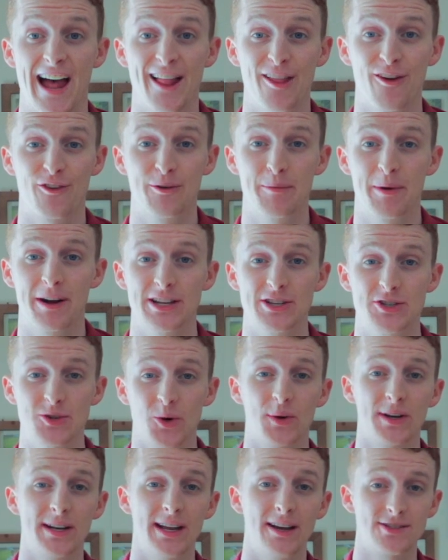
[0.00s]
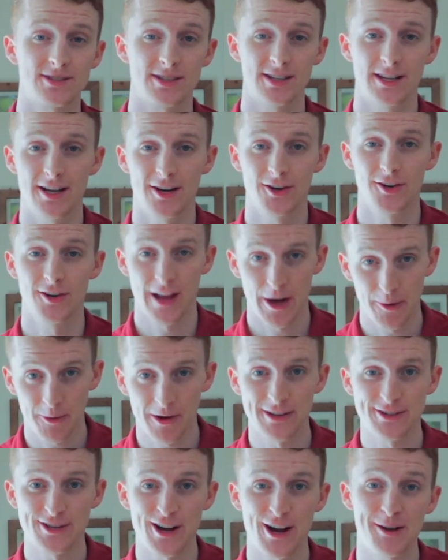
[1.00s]
Hello everybody, Jordan Nelson here. Today we're
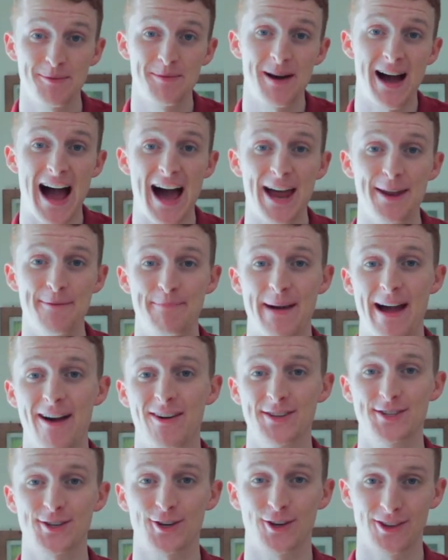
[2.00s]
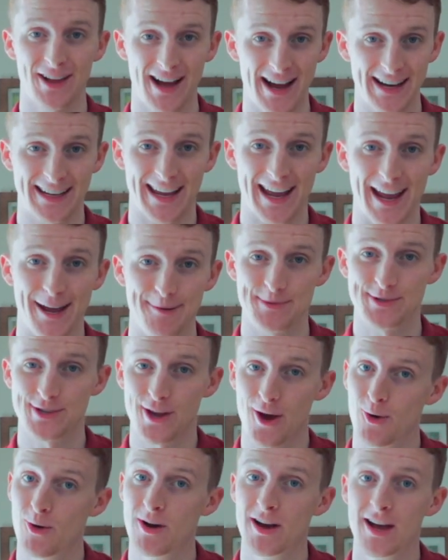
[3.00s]
going to talk about how to balance your Glidecam.
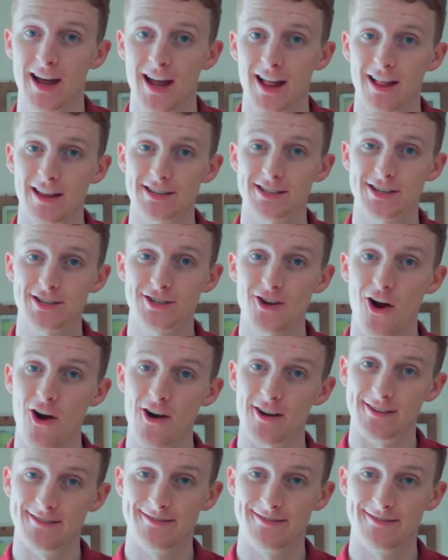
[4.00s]
So let's get started.